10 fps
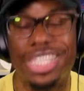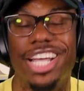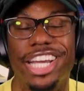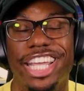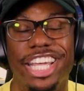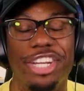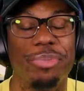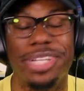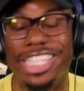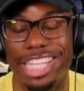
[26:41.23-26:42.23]
Miss Honey, can
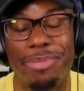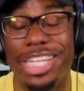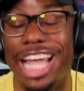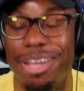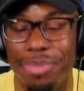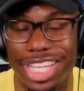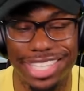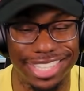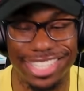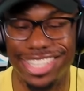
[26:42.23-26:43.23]
you please come adopt
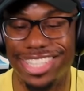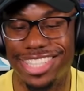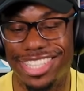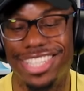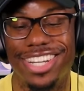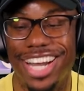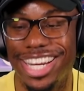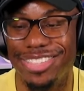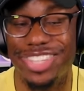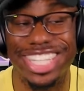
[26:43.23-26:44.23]
me? All
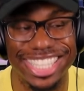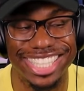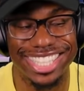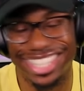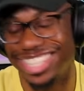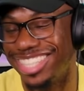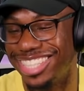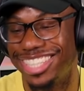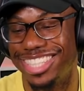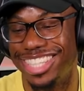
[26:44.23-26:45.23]
right, please.
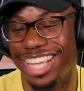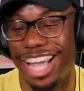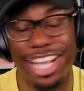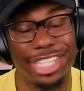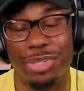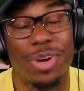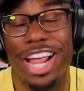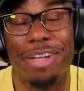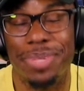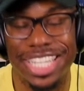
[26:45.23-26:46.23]
I swear
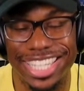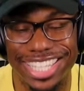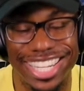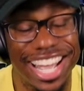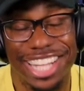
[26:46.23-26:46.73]
I'll be good.